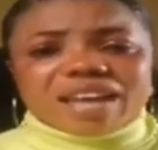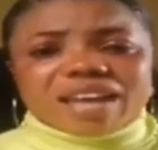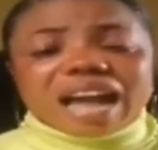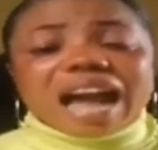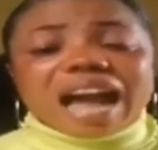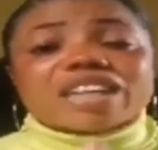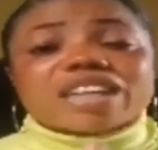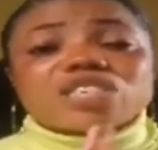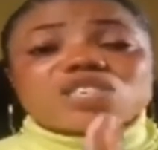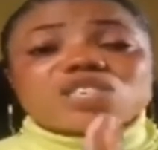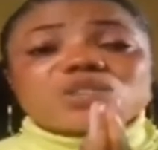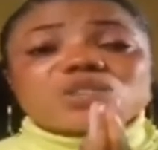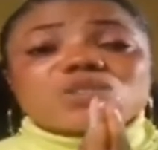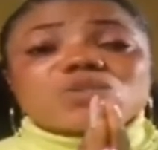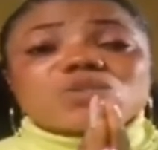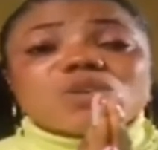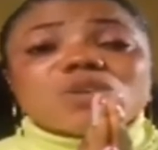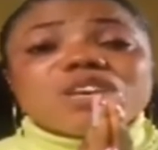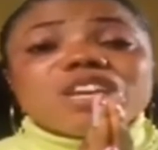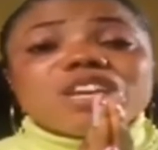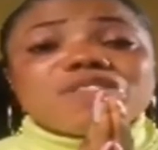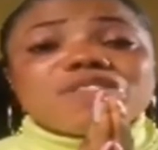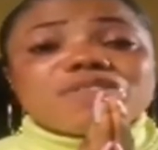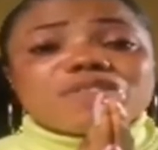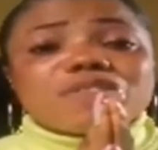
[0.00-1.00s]
I choose to
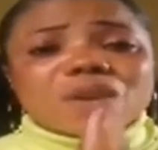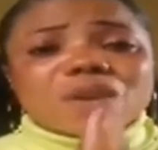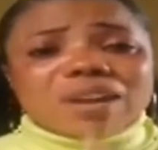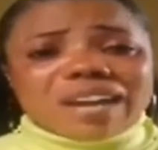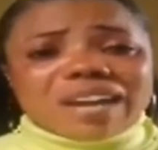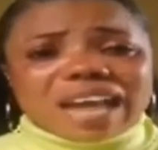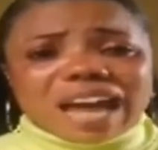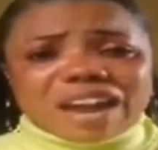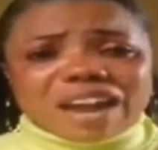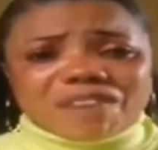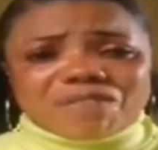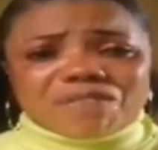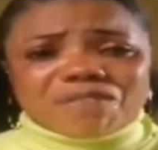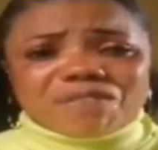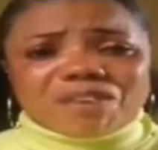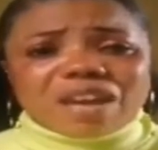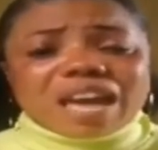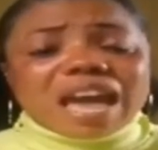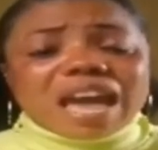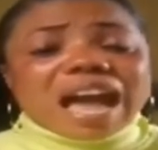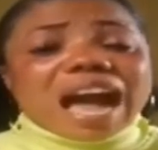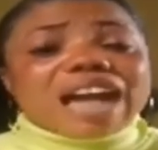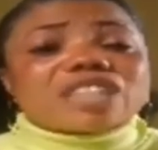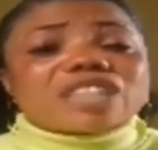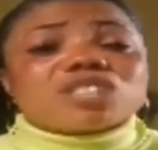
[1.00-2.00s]
live for life.
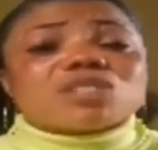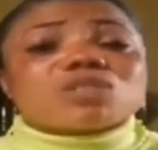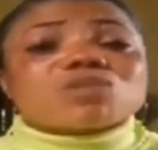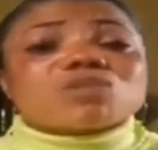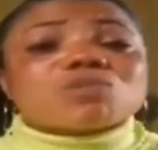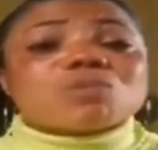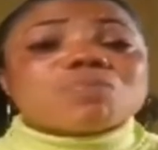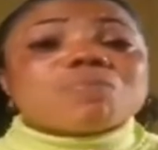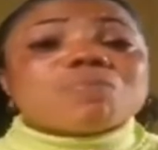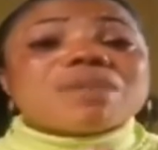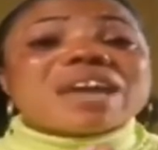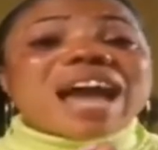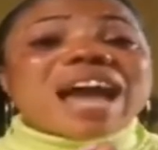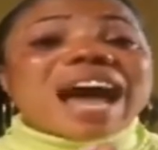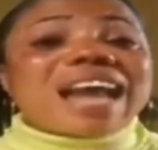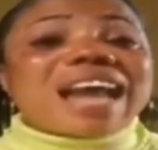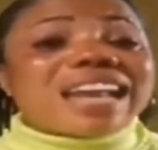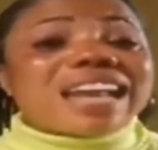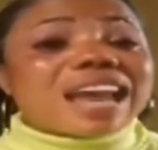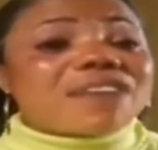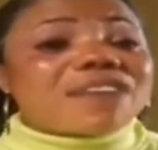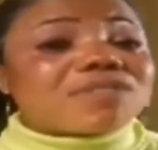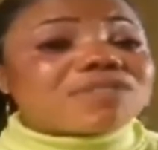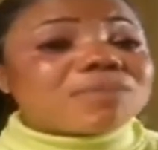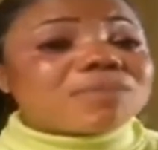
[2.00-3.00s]
I choose to be
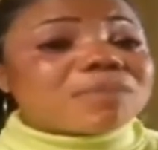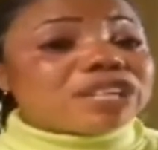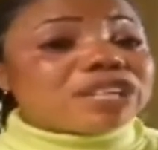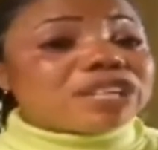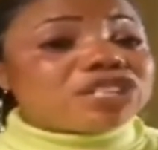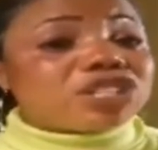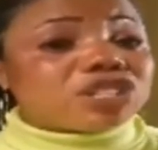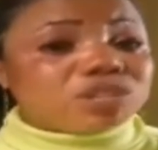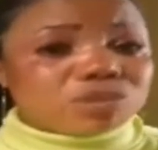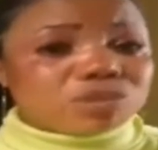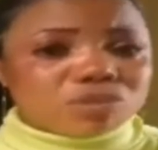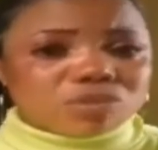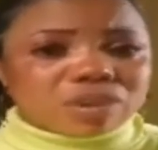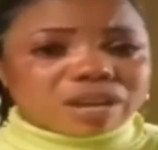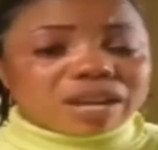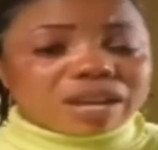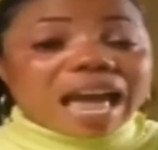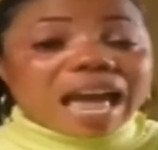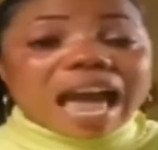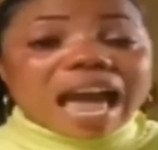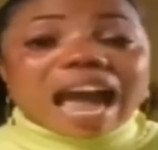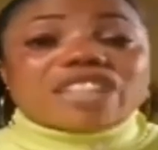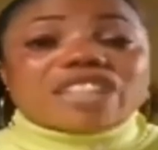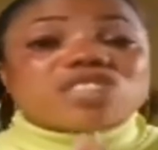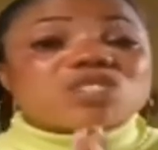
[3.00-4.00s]
alive for my children.
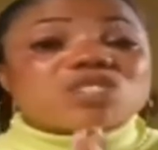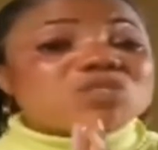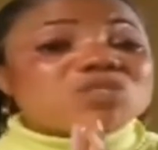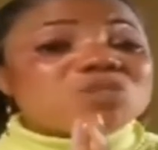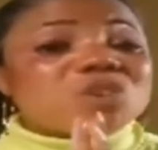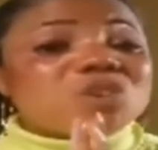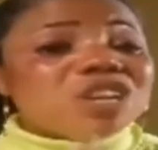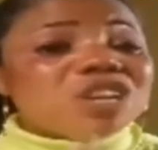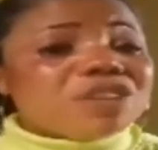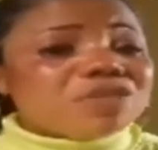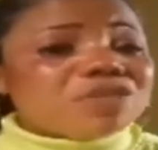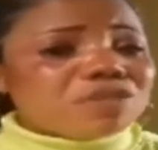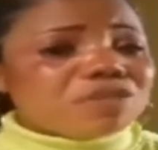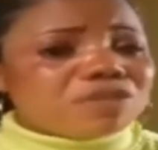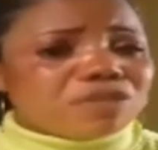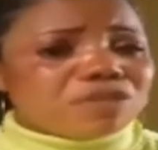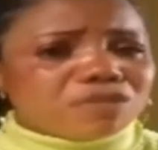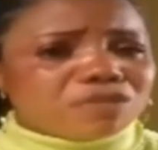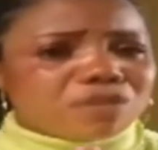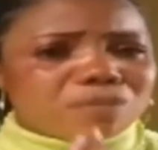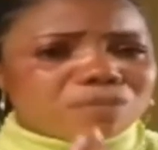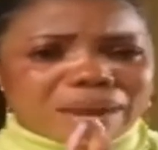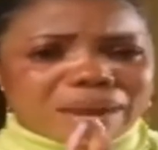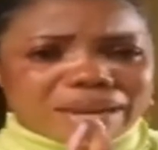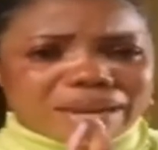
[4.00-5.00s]
I choose to live to
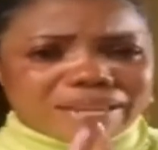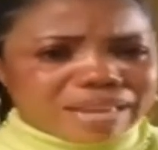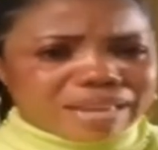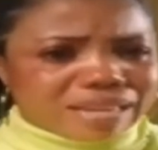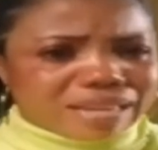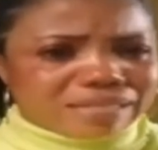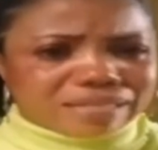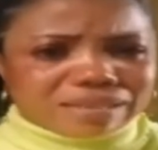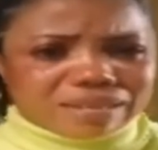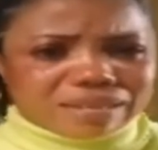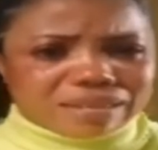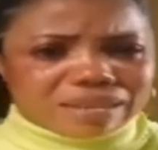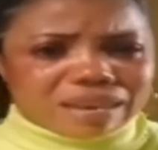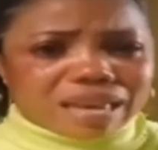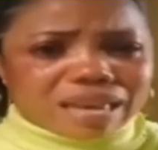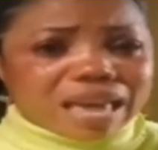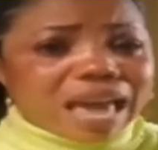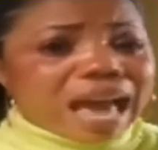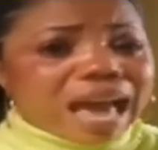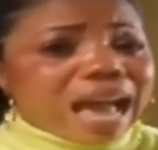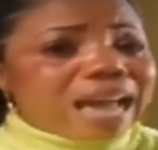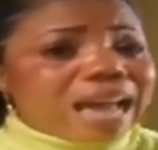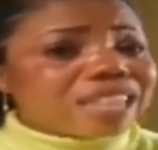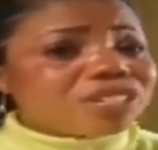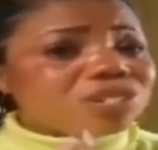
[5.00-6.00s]
fulfill my destiny.
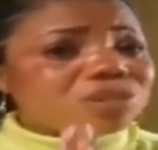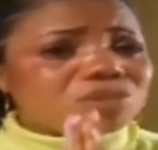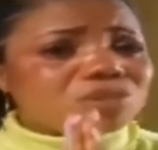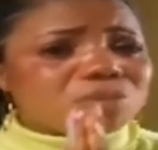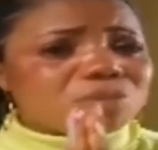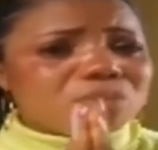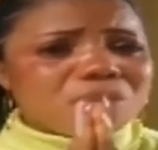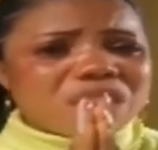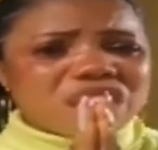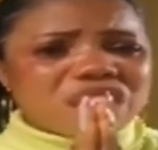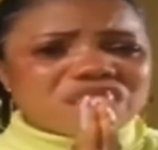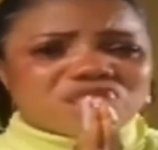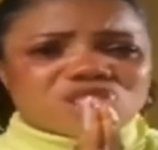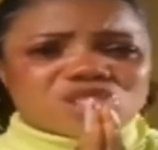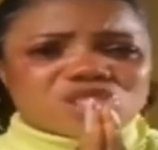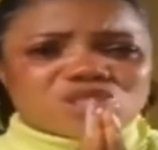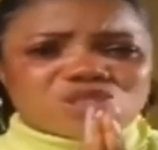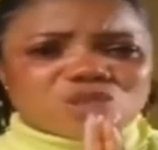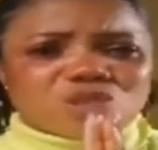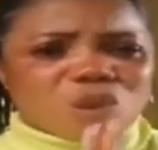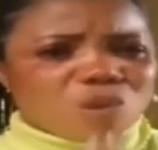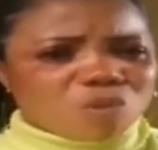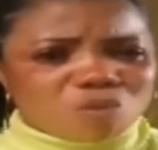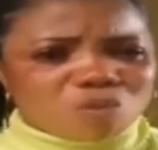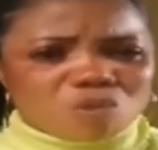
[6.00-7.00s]
I choose to be a
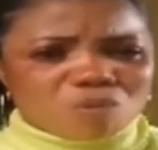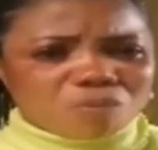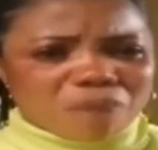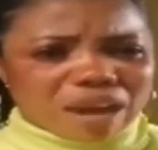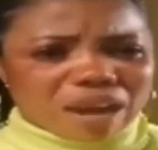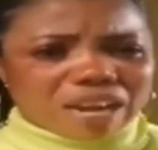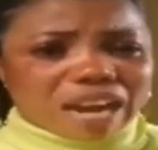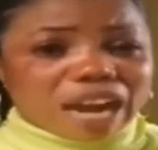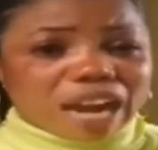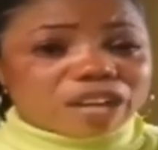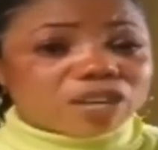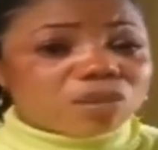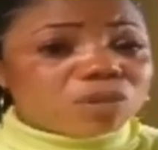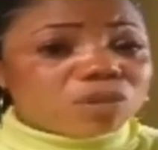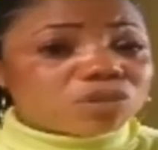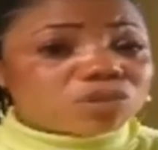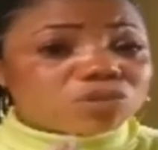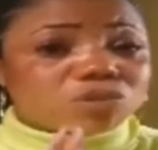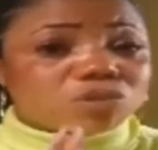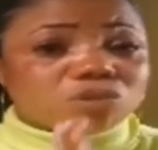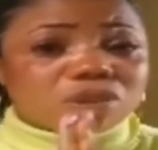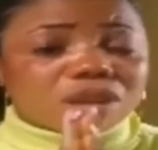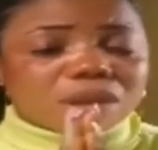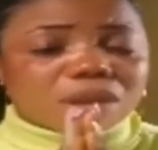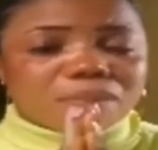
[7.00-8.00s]
strong woman. I don't want to
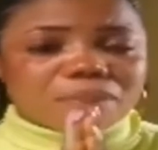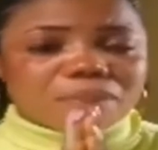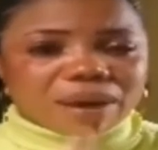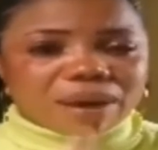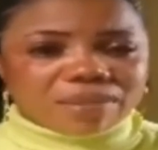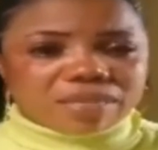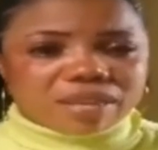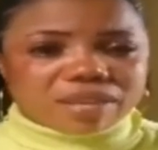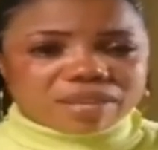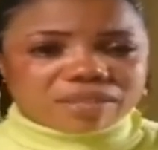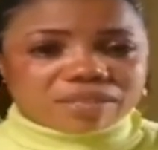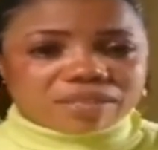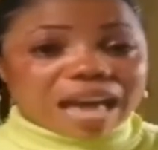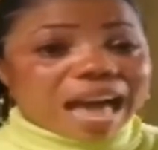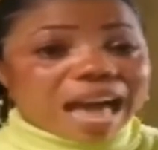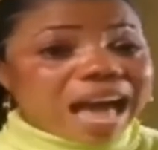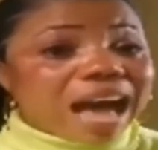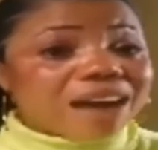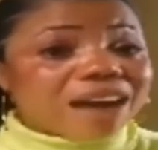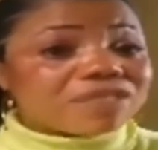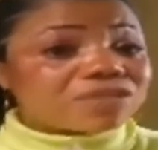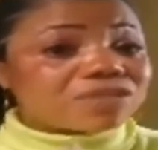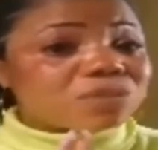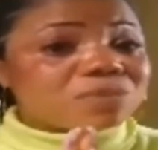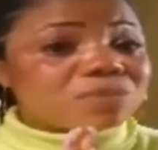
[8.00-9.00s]
talk about this. I
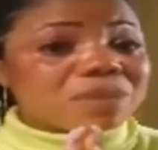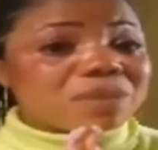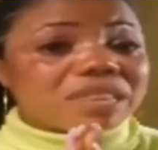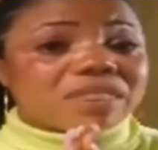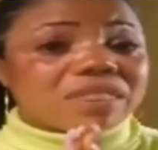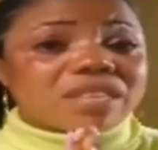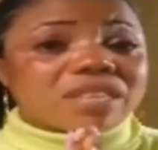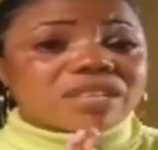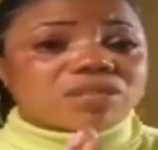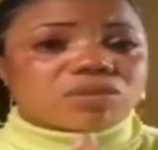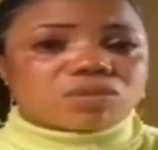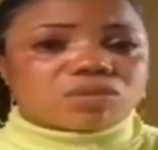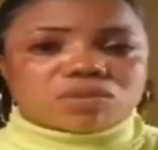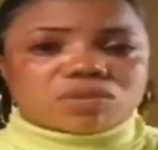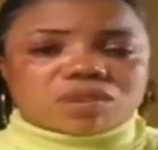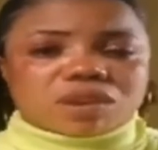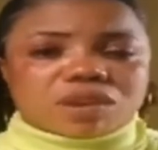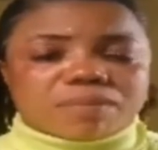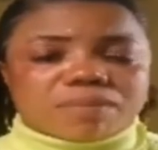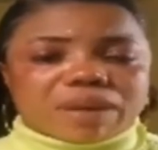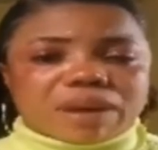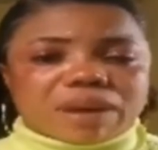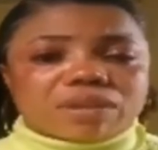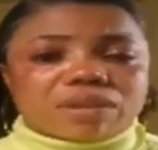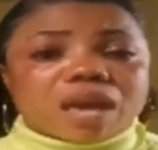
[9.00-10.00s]
have so many things to talk
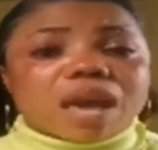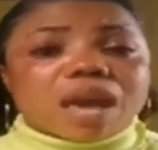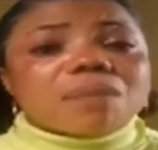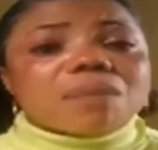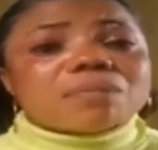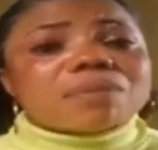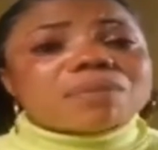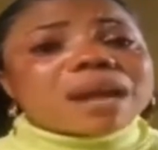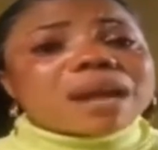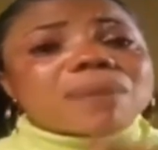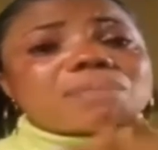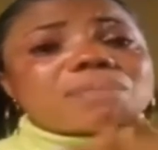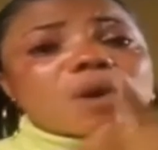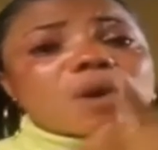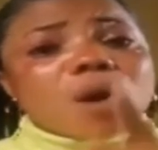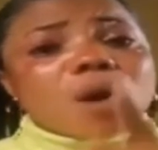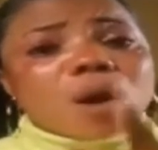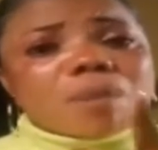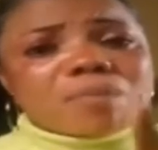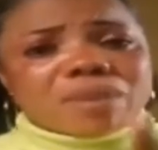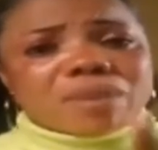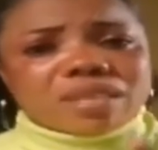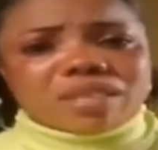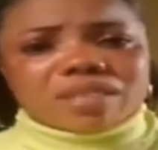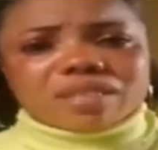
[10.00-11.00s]
about, but I'm
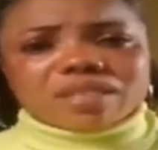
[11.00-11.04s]
coming.